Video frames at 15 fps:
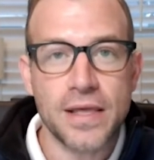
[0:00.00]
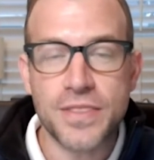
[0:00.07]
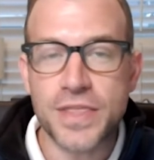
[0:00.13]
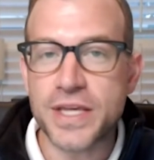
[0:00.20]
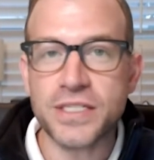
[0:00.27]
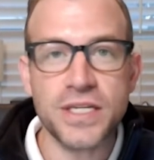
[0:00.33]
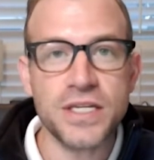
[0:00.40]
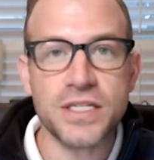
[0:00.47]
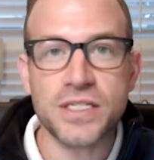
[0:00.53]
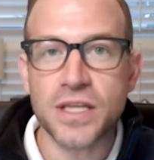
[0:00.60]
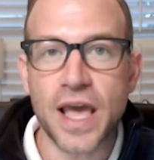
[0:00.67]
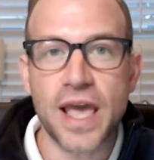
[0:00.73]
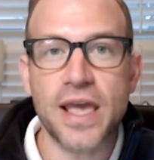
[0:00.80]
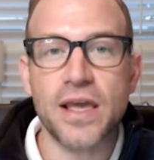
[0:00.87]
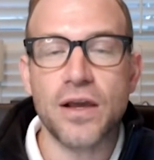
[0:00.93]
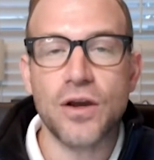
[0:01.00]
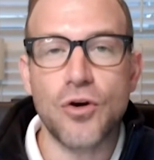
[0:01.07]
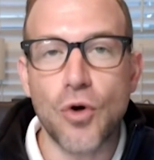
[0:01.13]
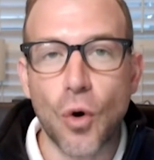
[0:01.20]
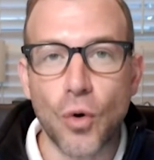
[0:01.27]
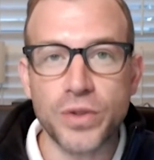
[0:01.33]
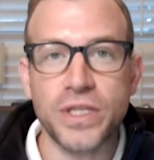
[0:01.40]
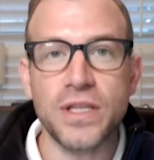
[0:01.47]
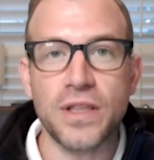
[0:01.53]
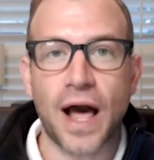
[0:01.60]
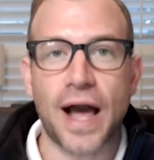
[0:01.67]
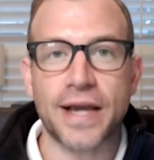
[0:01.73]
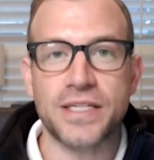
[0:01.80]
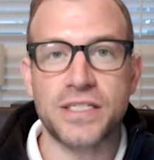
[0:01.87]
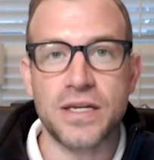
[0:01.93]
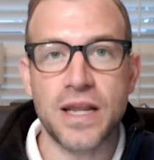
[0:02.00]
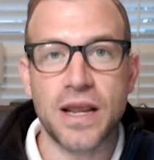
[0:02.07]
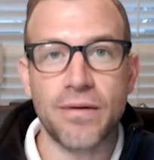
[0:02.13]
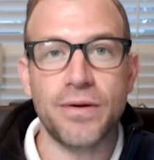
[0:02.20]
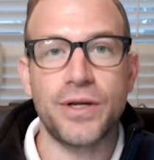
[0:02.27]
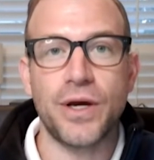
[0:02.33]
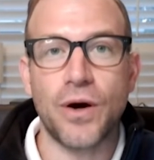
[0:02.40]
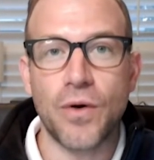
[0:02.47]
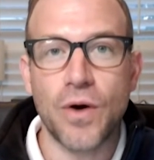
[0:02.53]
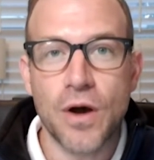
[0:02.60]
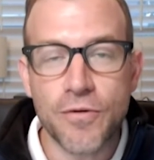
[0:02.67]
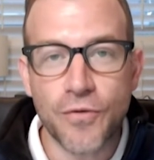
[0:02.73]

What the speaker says: This is a Goldilocks scenario